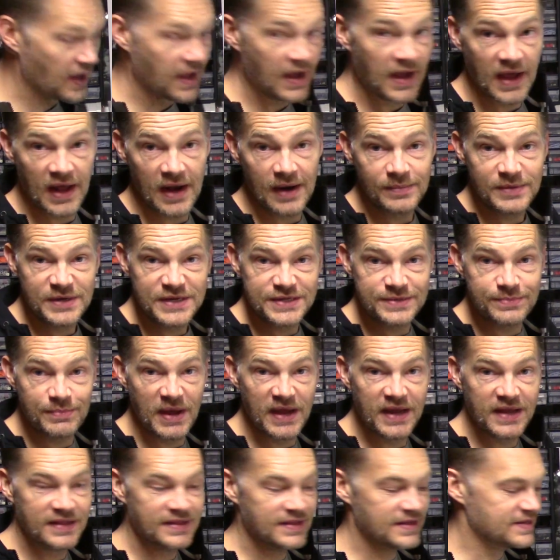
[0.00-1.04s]
And I'm just
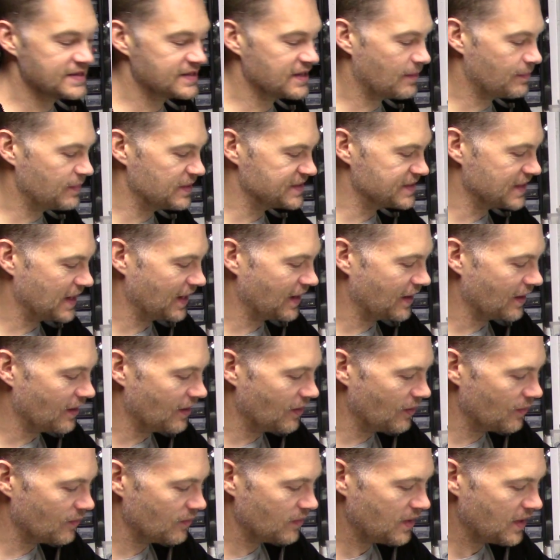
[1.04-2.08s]
making this up as I
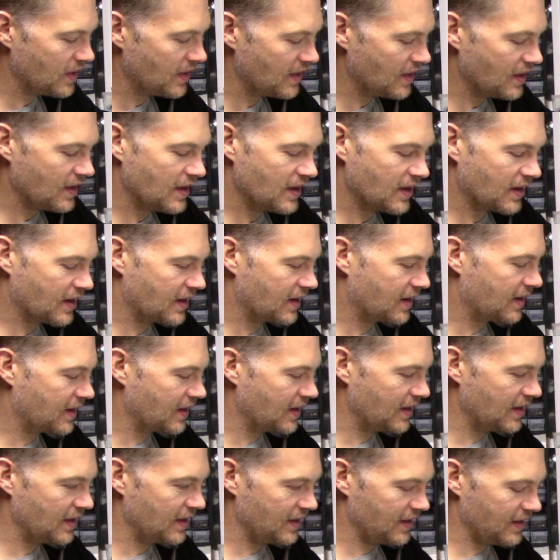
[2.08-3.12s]
go.
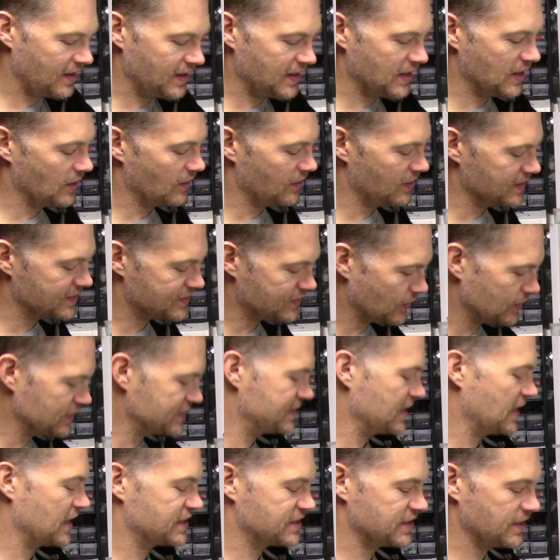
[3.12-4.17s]
You know, this whole
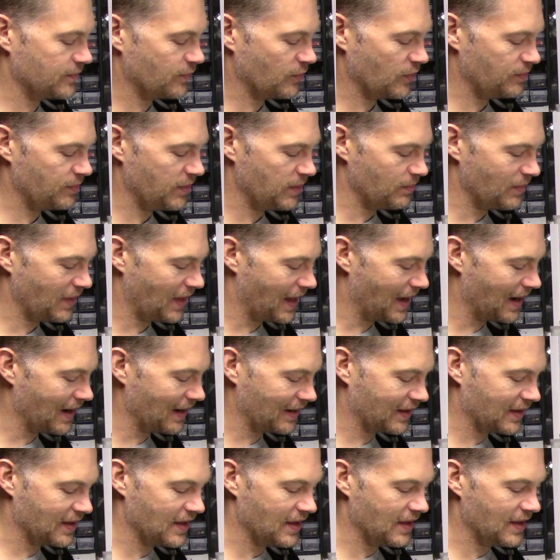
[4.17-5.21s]
section would be
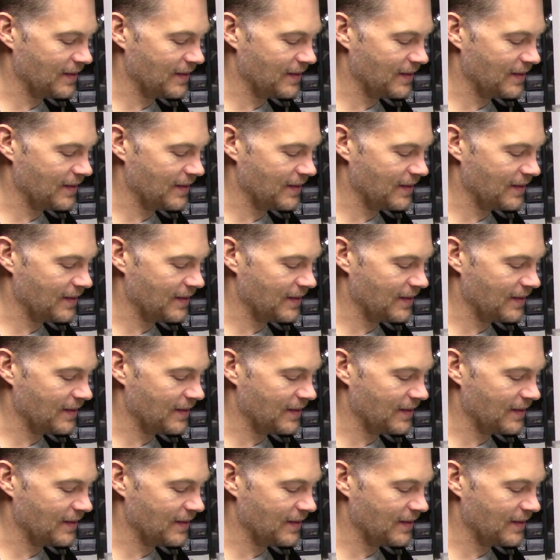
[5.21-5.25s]
black.